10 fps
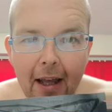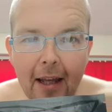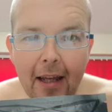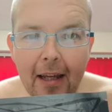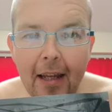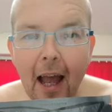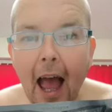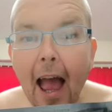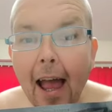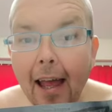a
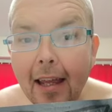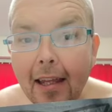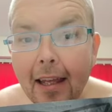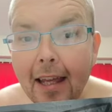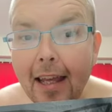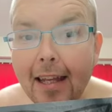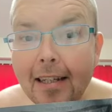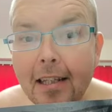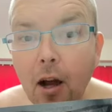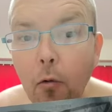
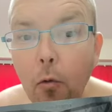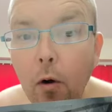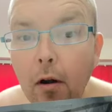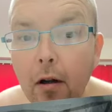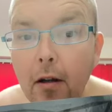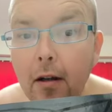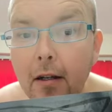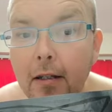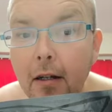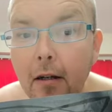It
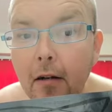Works